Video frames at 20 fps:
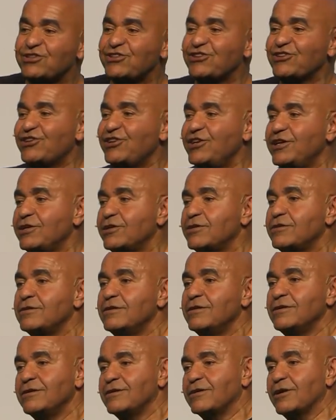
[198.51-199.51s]
degree in
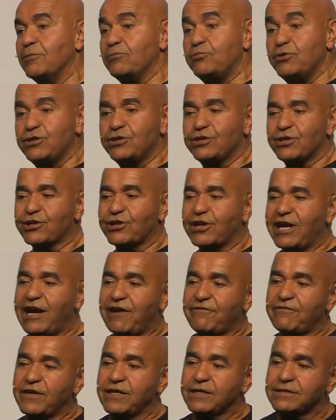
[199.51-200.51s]
computer
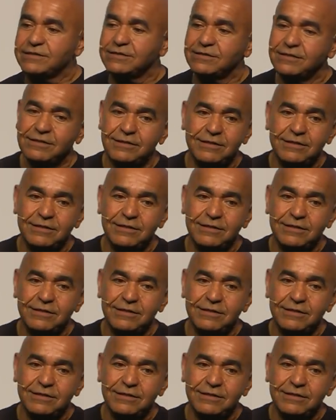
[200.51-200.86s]
graphics.